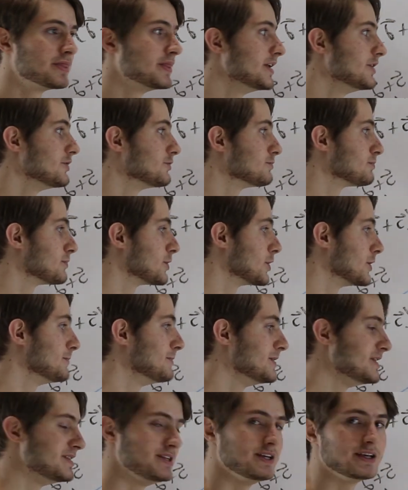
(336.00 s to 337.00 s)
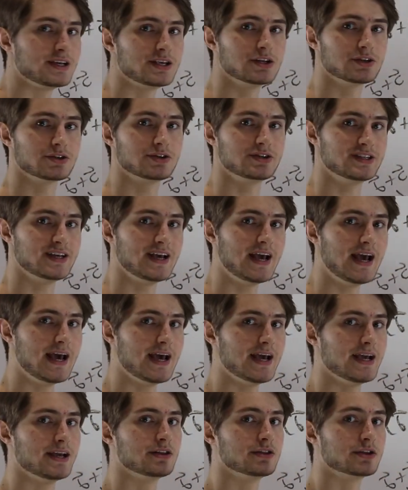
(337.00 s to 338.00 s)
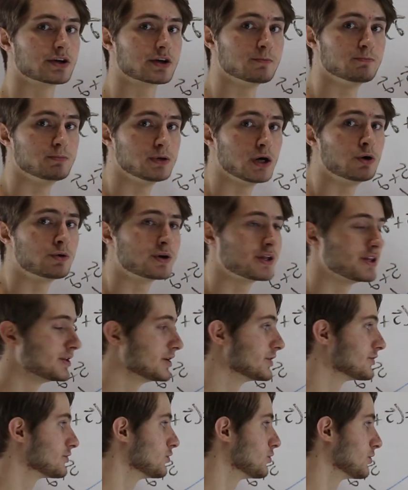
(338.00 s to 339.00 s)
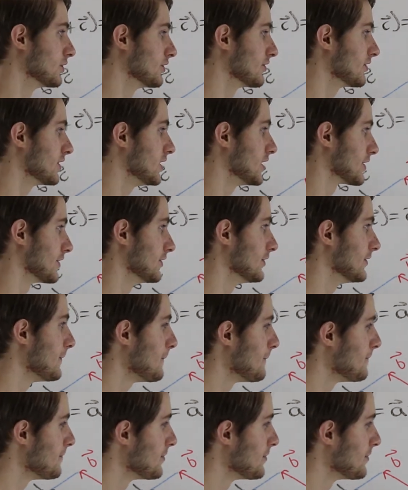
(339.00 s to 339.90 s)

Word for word: that is perpendicular to a, the component that's orthogonal?